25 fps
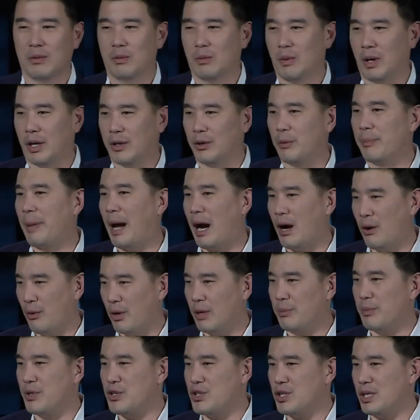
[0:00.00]
Water
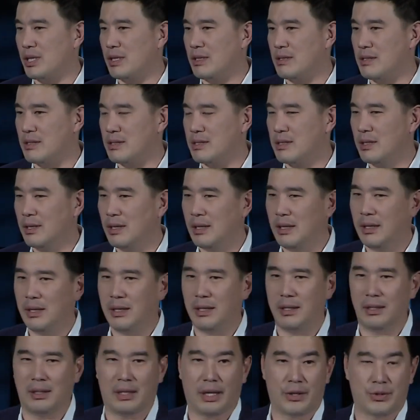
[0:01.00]
powering machines
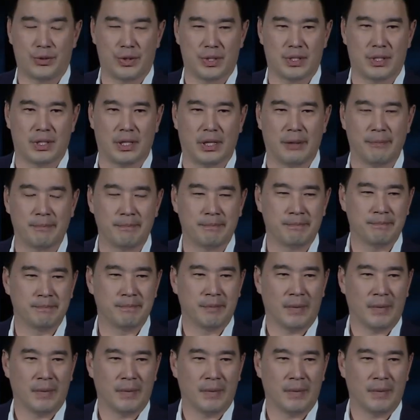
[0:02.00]
and electricity.